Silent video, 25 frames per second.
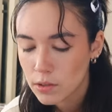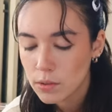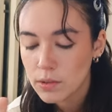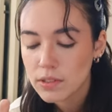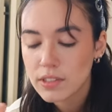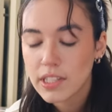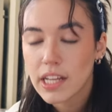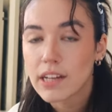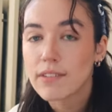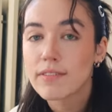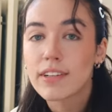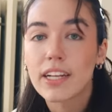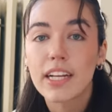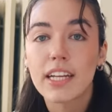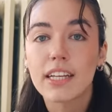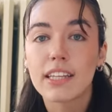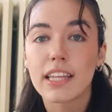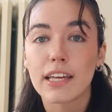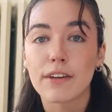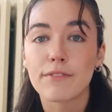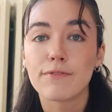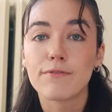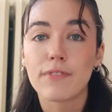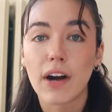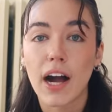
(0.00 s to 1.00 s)
So instead of getting
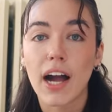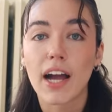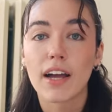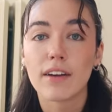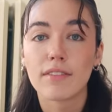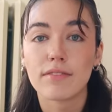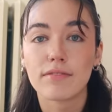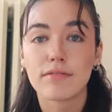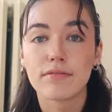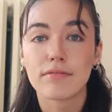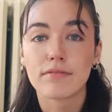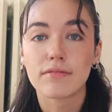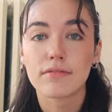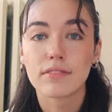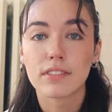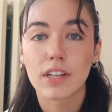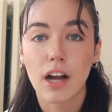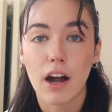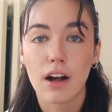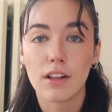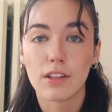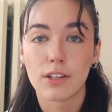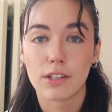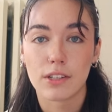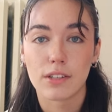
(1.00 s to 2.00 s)
like five
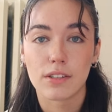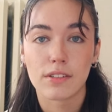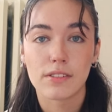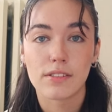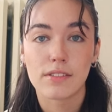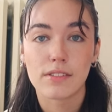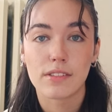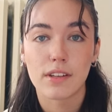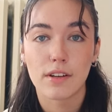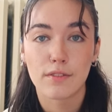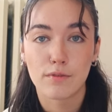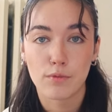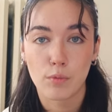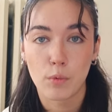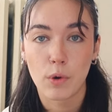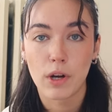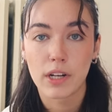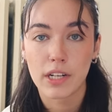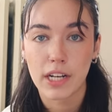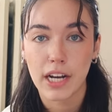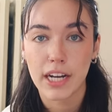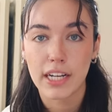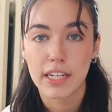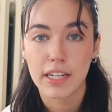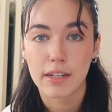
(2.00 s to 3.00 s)
colors of
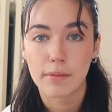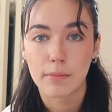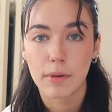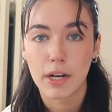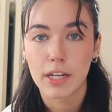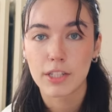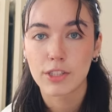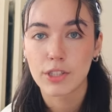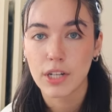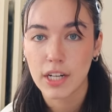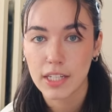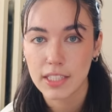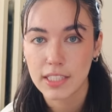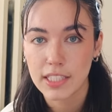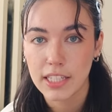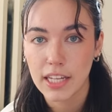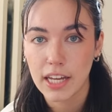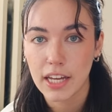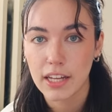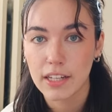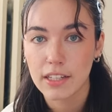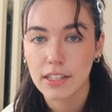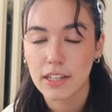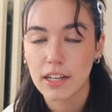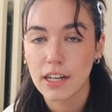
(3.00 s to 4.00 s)
one item, I tried to
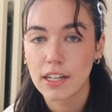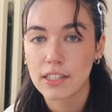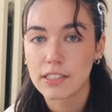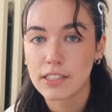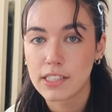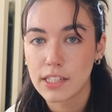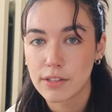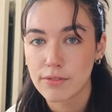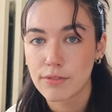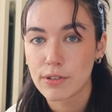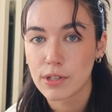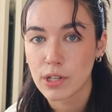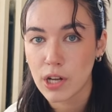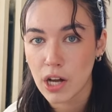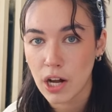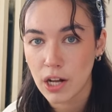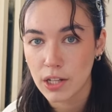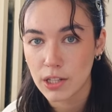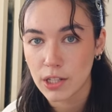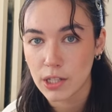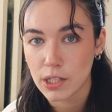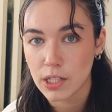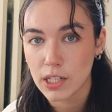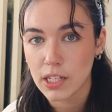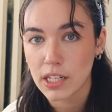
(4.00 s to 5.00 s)
get a different
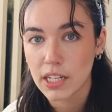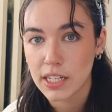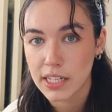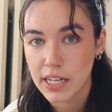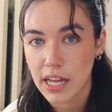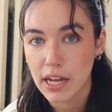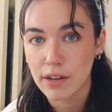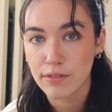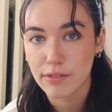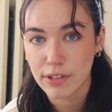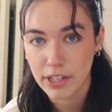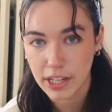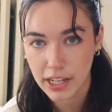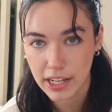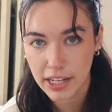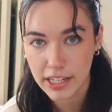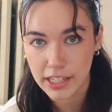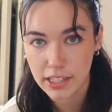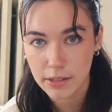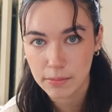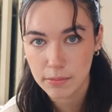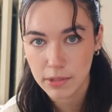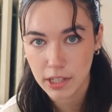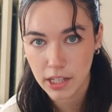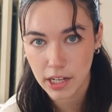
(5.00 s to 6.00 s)
color in every
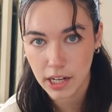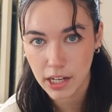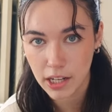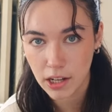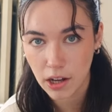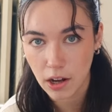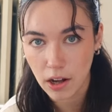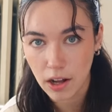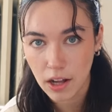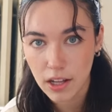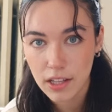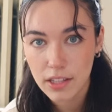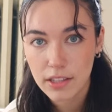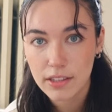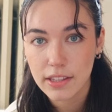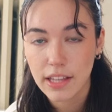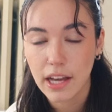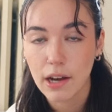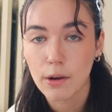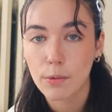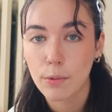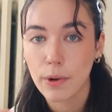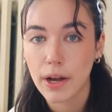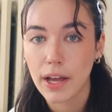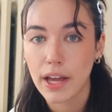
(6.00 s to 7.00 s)
item that I got.
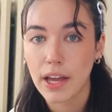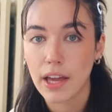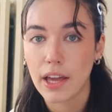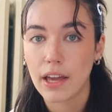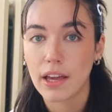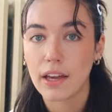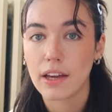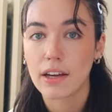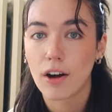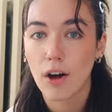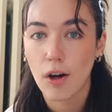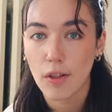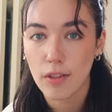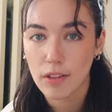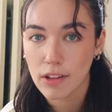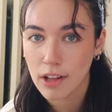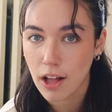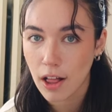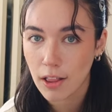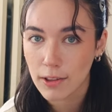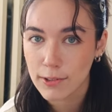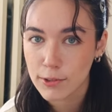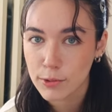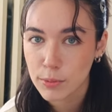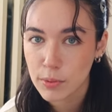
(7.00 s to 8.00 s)
That way all the
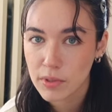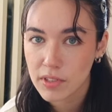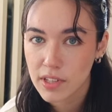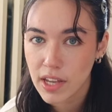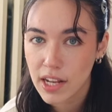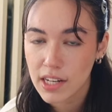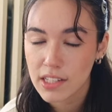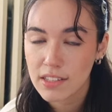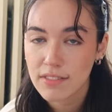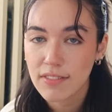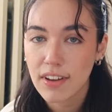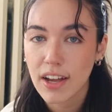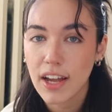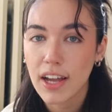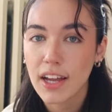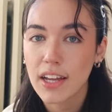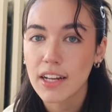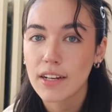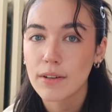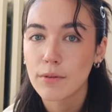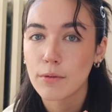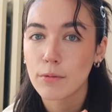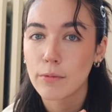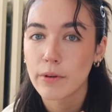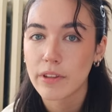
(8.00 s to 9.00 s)
colors were
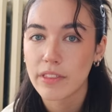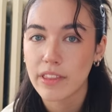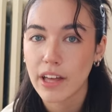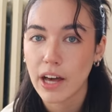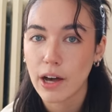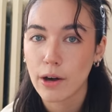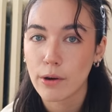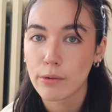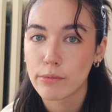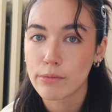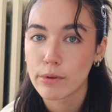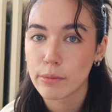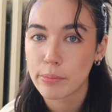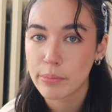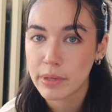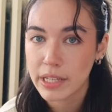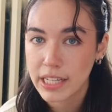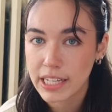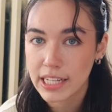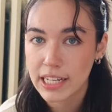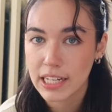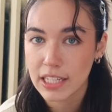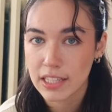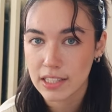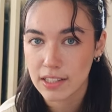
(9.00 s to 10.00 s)
satisfied without
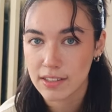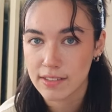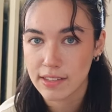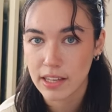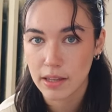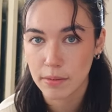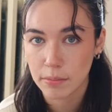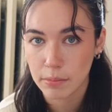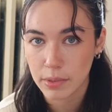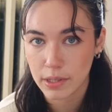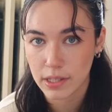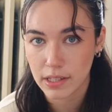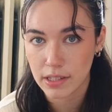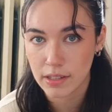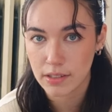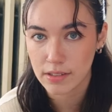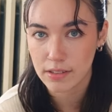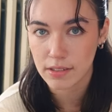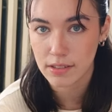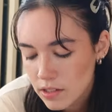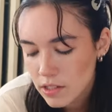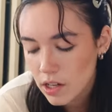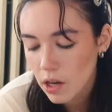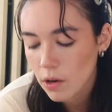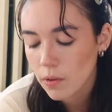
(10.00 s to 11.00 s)
repeating the same
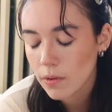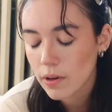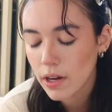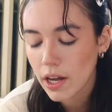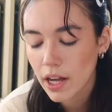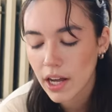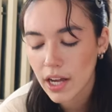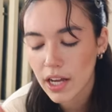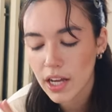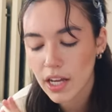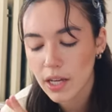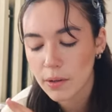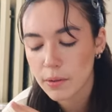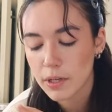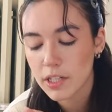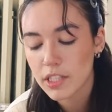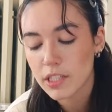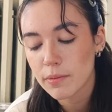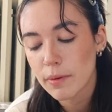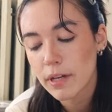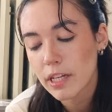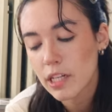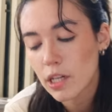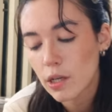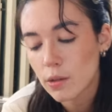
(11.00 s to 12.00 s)
piece. So I went
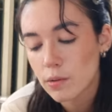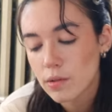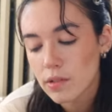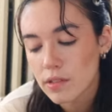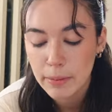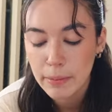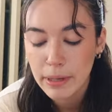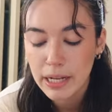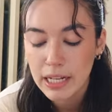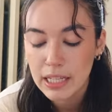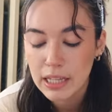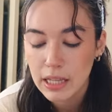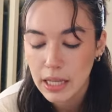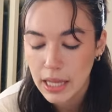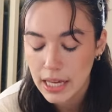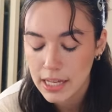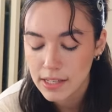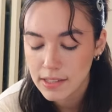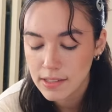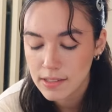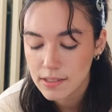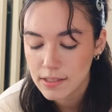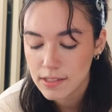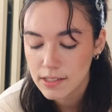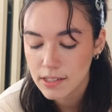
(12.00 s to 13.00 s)
into my notes, I made a
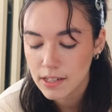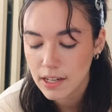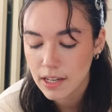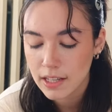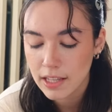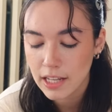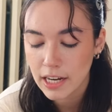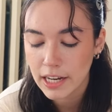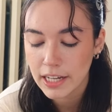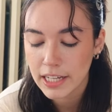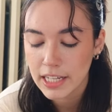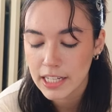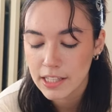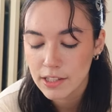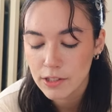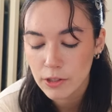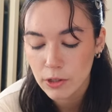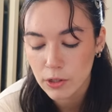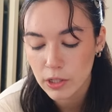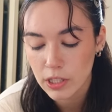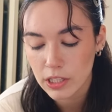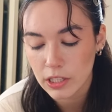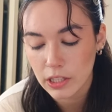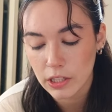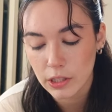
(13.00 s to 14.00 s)
list, and then I
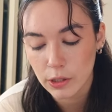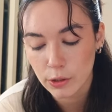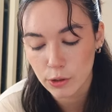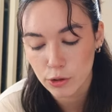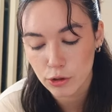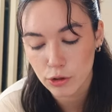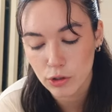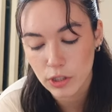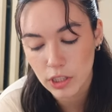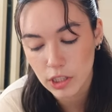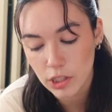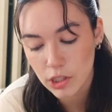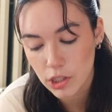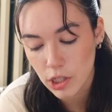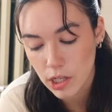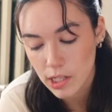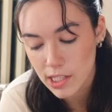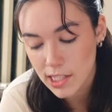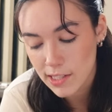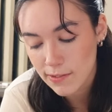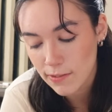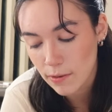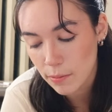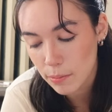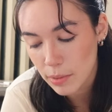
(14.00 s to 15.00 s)
inserted the little
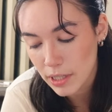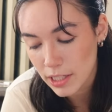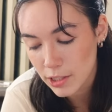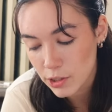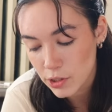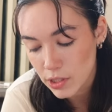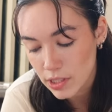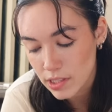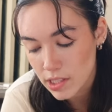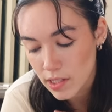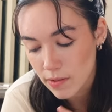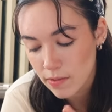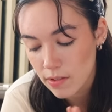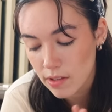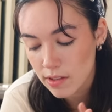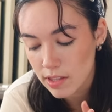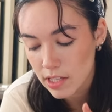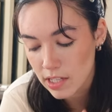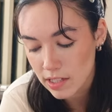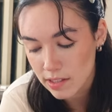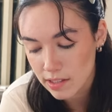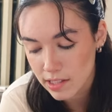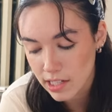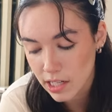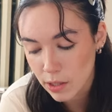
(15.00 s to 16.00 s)
screenshots from Pinterest of the
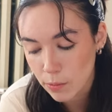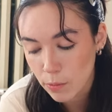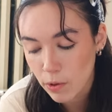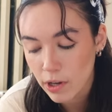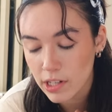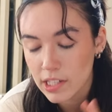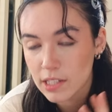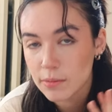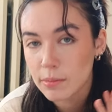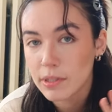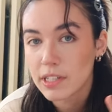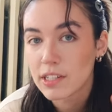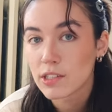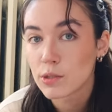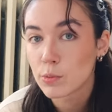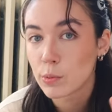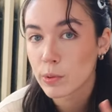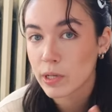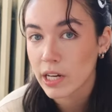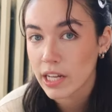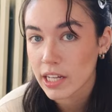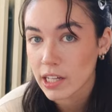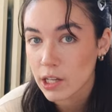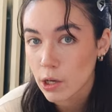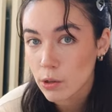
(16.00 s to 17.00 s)
things that I wanted because
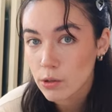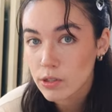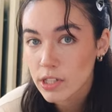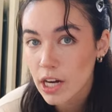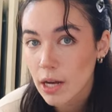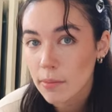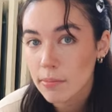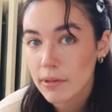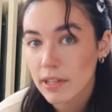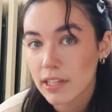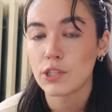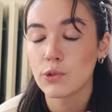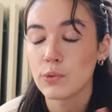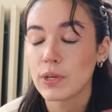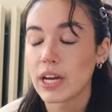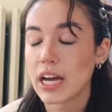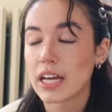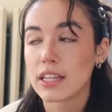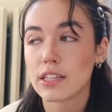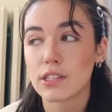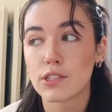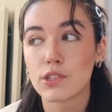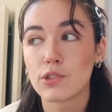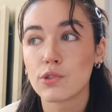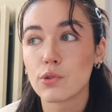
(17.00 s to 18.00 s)
when I go shopping, you
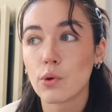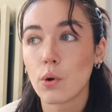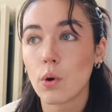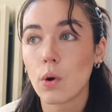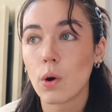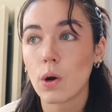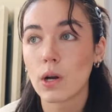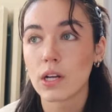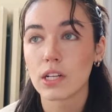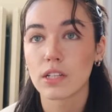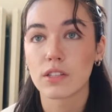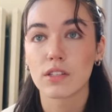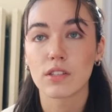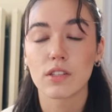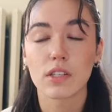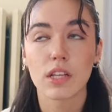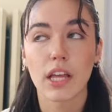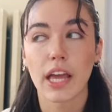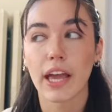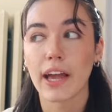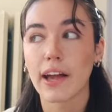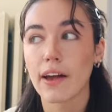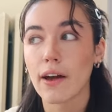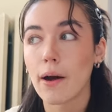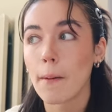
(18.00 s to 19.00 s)
get in the store and it's
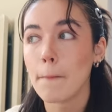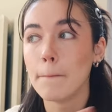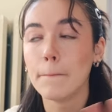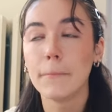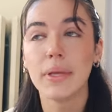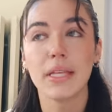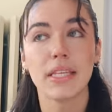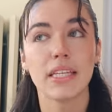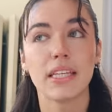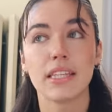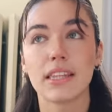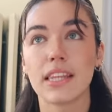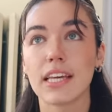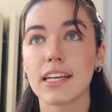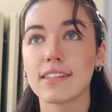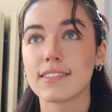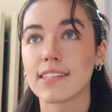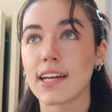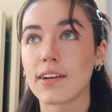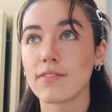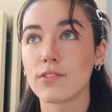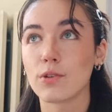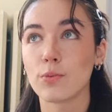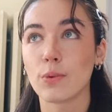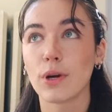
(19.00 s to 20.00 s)
like a million things
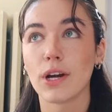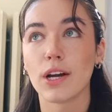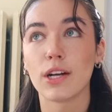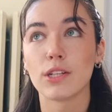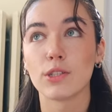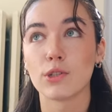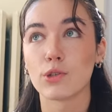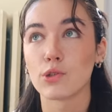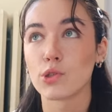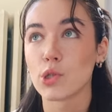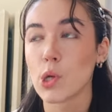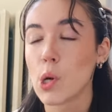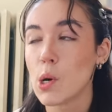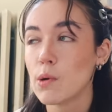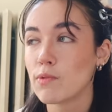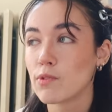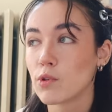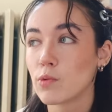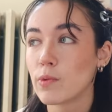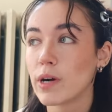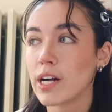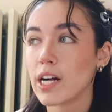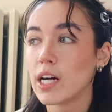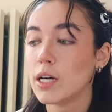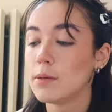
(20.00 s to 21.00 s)
everywhere and you're so
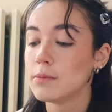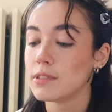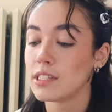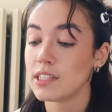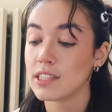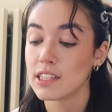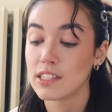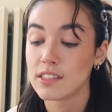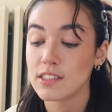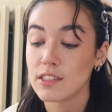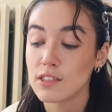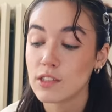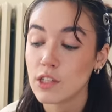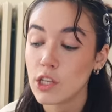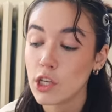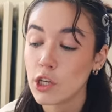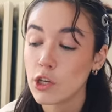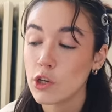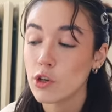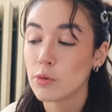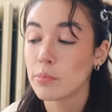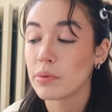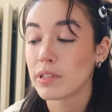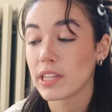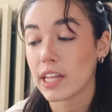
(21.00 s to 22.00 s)
overwhelmed and this is
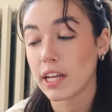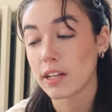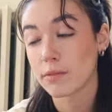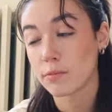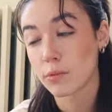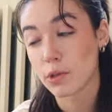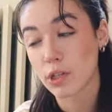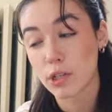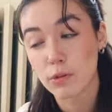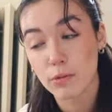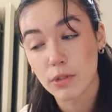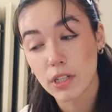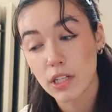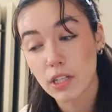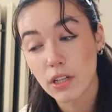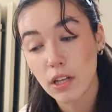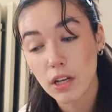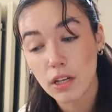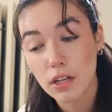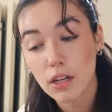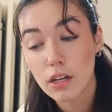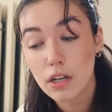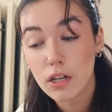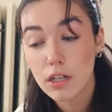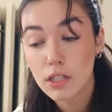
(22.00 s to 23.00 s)
cute, but like would it really
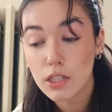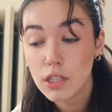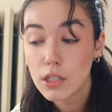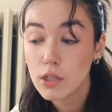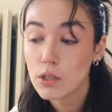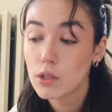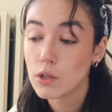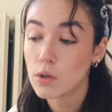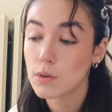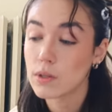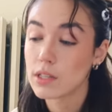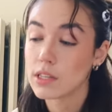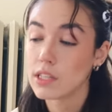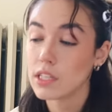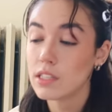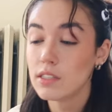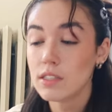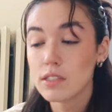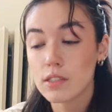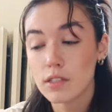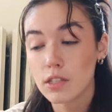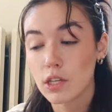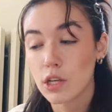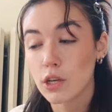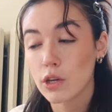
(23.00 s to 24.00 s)
look good on you? And
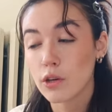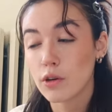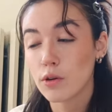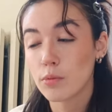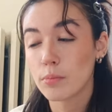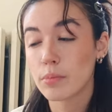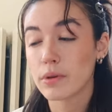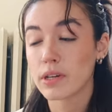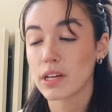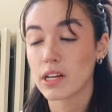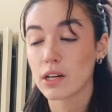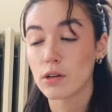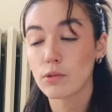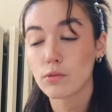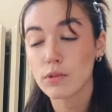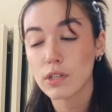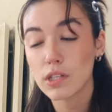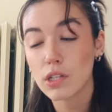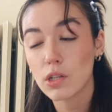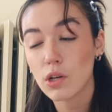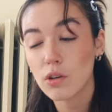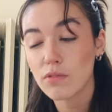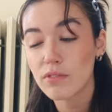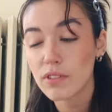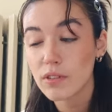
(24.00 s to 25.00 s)
this is cute, but I don't
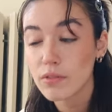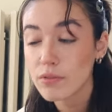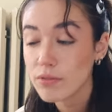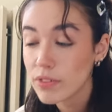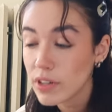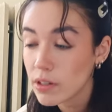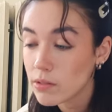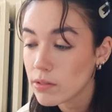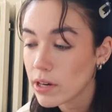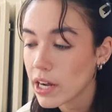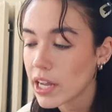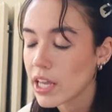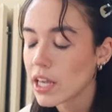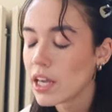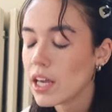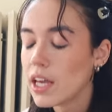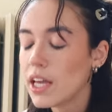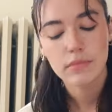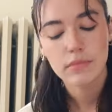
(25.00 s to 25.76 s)
really know if it would fit right.